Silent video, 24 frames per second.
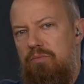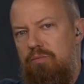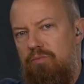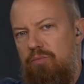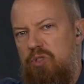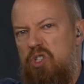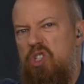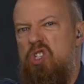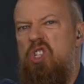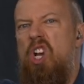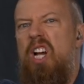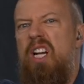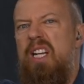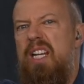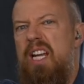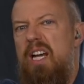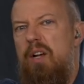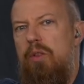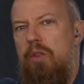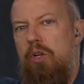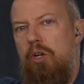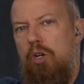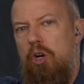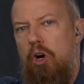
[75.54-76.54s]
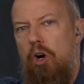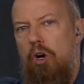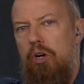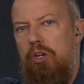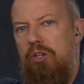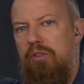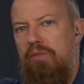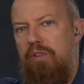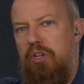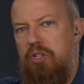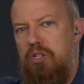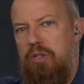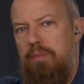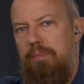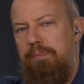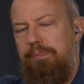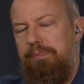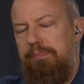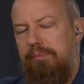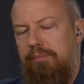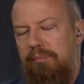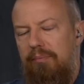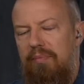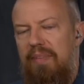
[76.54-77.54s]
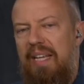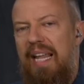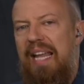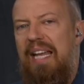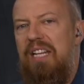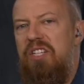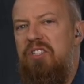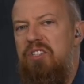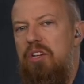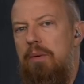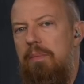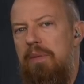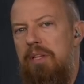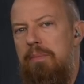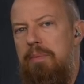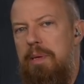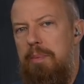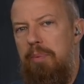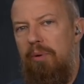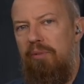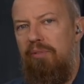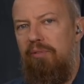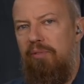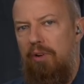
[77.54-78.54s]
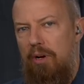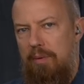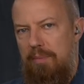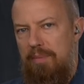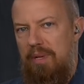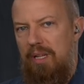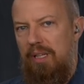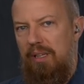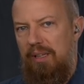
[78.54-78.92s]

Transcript: shut down their card division. And some of the people from